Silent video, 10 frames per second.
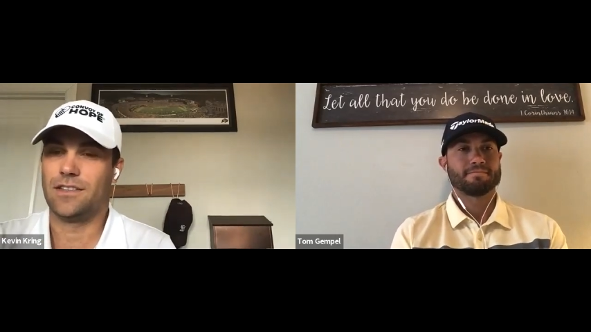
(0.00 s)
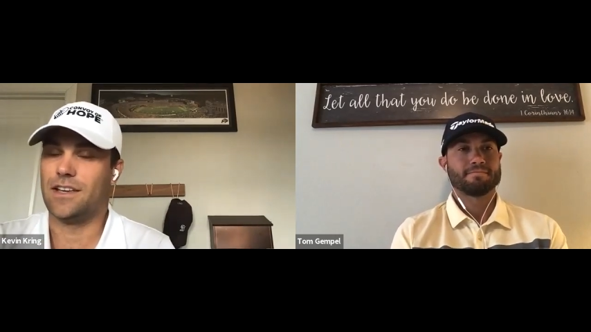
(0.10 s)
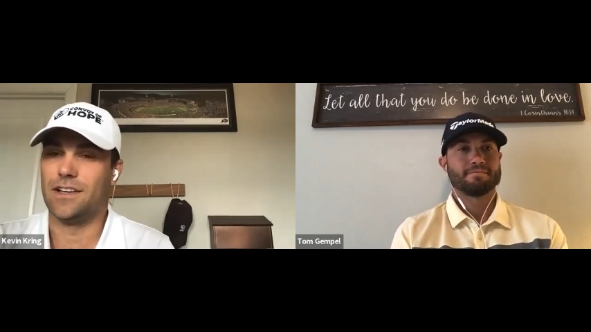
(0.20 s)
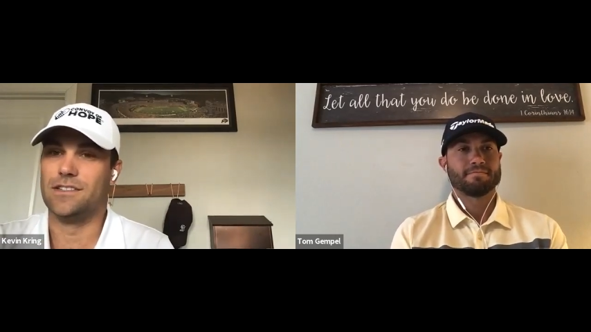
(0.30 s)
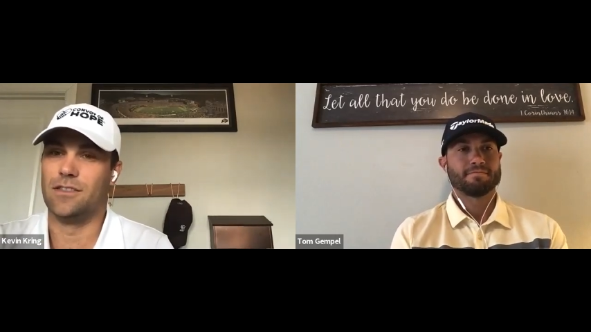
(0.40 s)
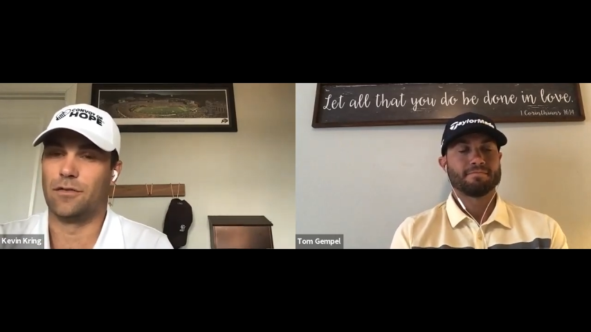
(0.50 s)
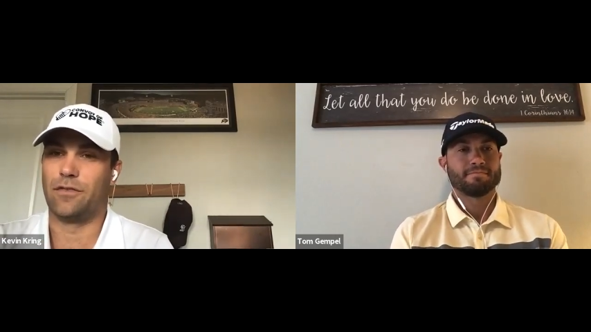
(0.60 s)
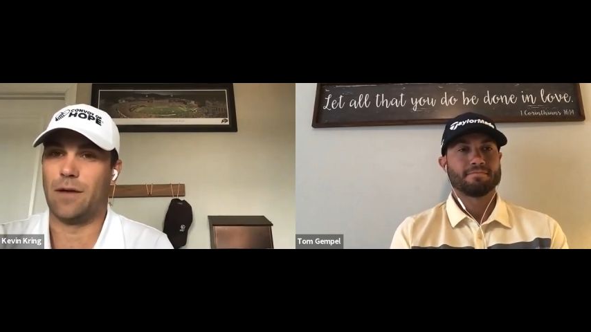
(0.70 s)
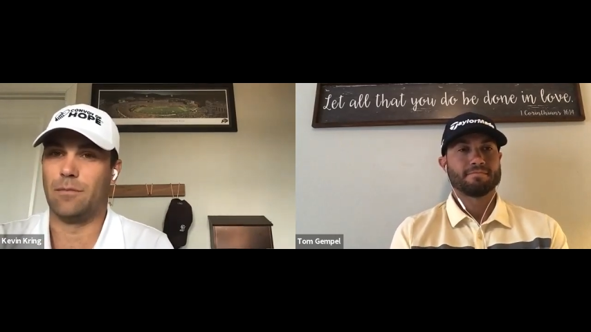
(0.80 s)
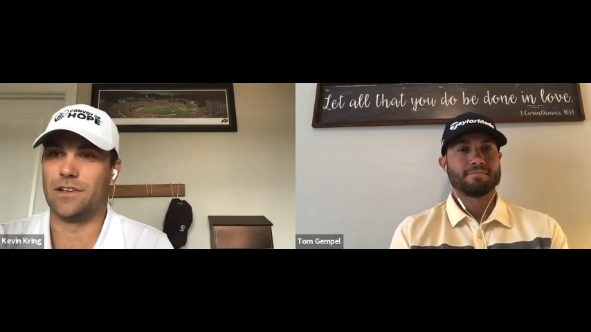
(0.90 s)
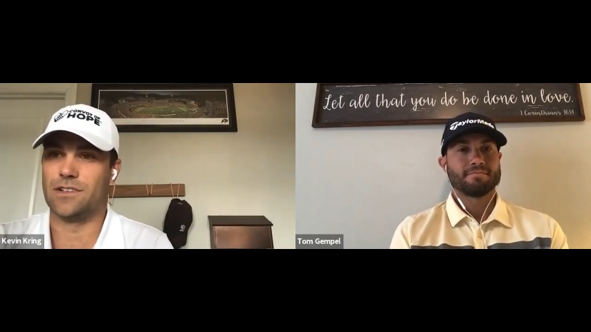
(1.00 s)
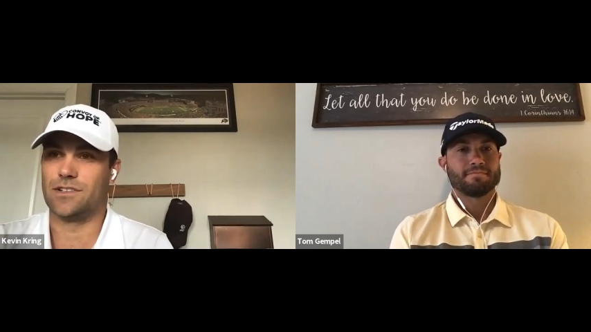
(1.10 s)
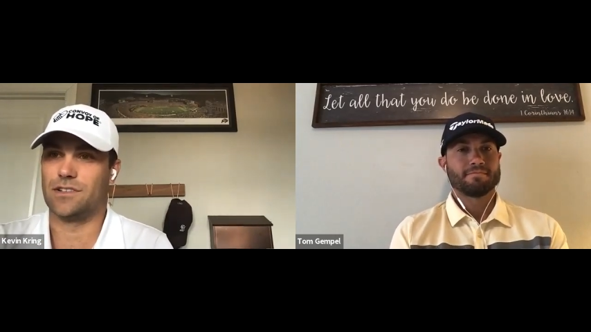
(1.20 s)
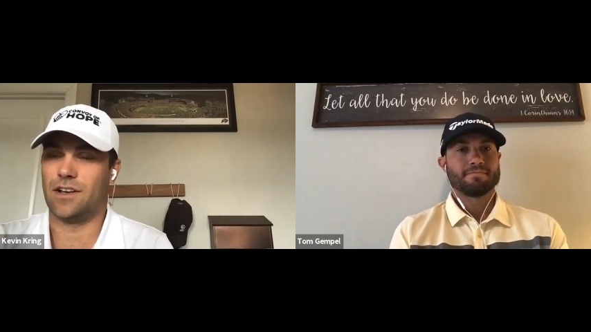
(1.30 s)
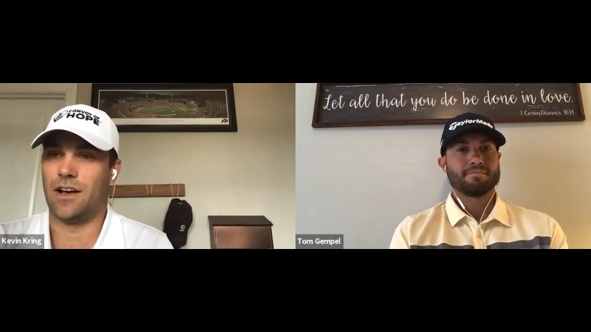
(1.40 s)
Speaker 1: kids and their
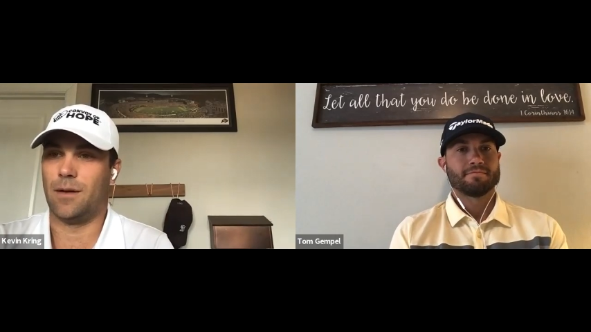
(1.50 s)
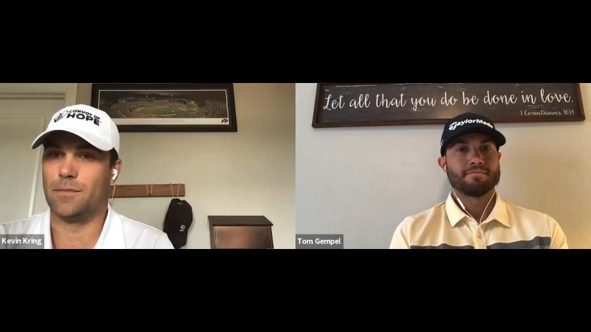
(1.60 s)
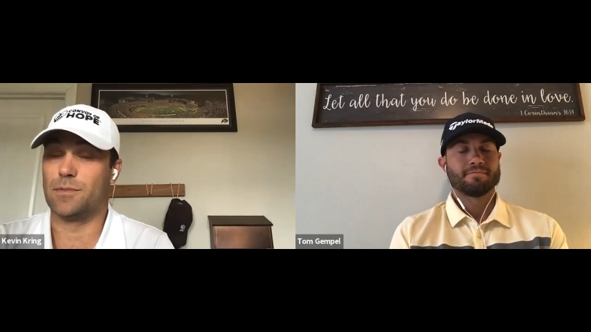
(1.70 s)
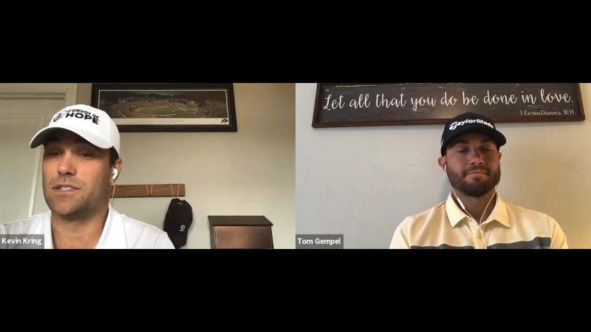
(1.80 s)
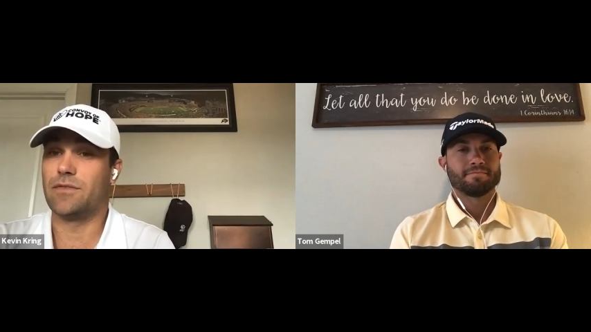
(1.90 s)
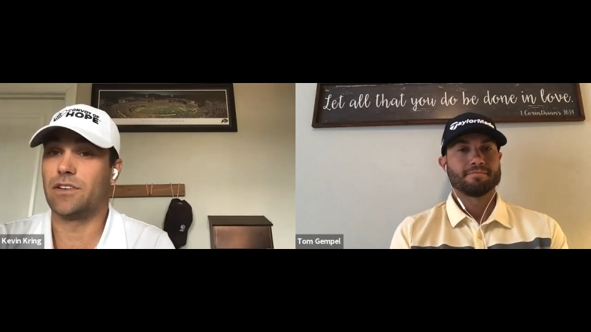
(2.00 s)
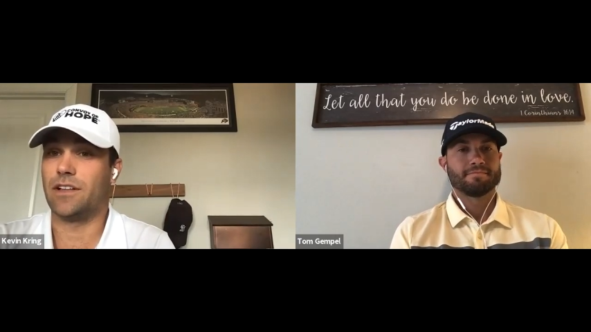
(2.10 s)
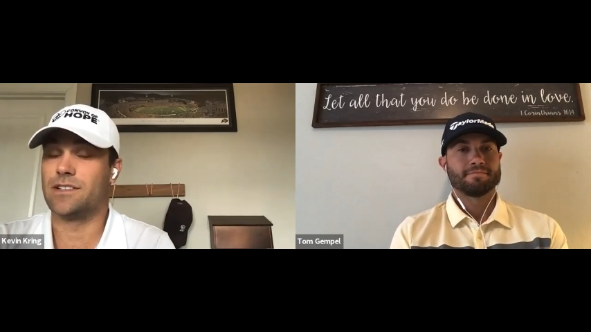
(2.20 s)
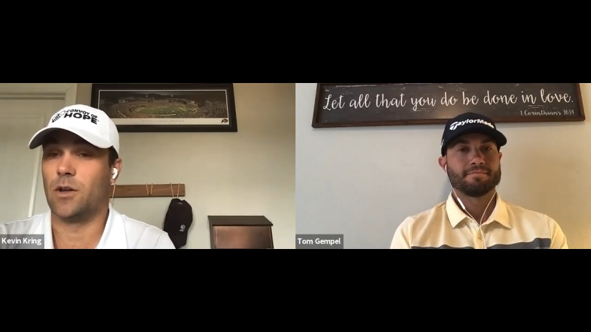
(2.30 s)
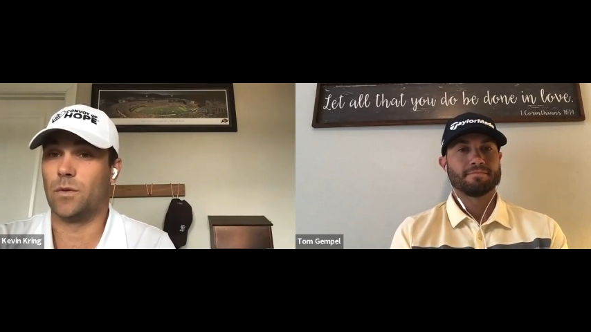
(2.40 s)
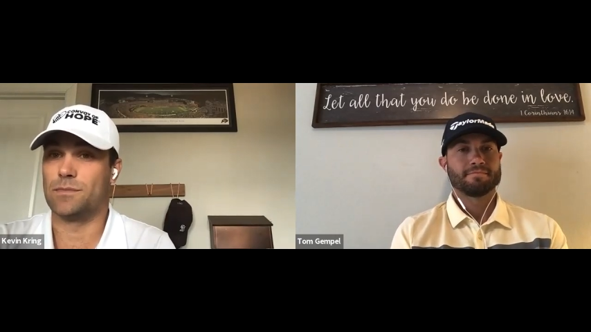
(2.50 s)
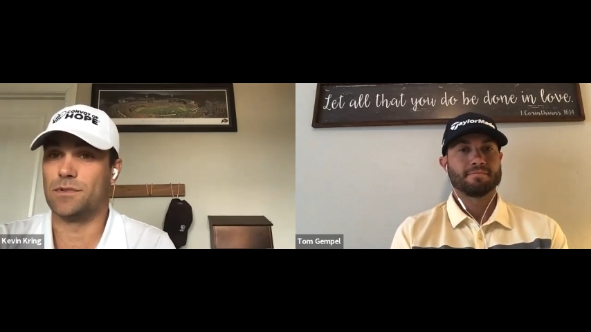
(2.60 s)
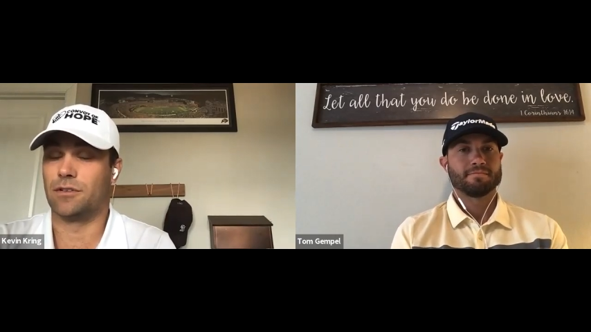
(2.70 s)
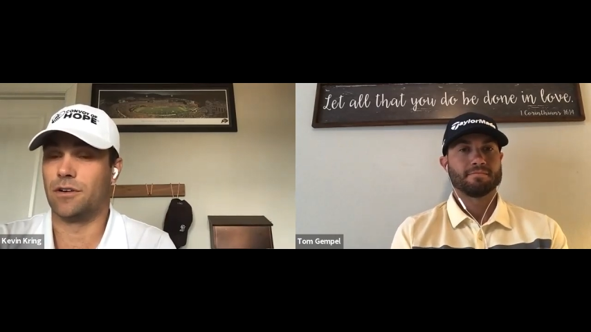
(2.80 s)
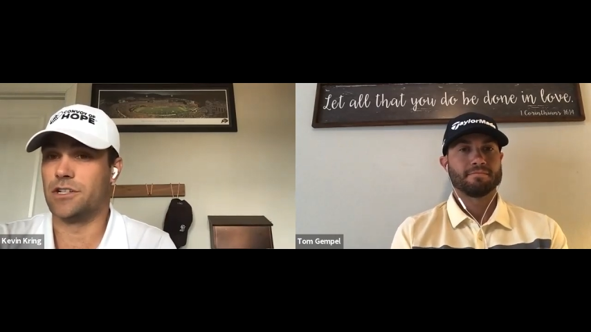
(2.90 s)
families, um, specifically in Southwest
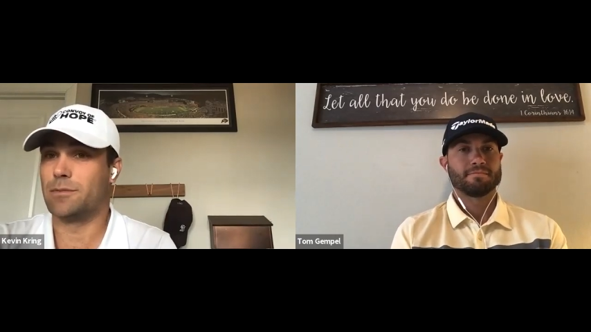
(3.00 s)
Missouri,